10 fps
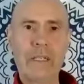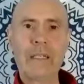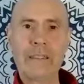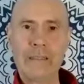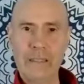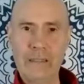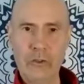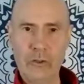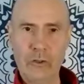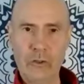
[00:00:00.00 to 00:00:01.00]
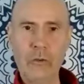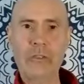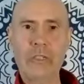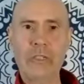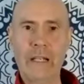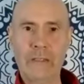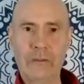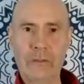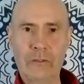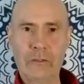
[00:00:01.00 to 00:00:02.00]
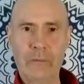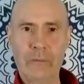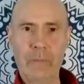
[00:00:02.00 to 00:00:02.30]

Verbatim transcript: is into your chalice.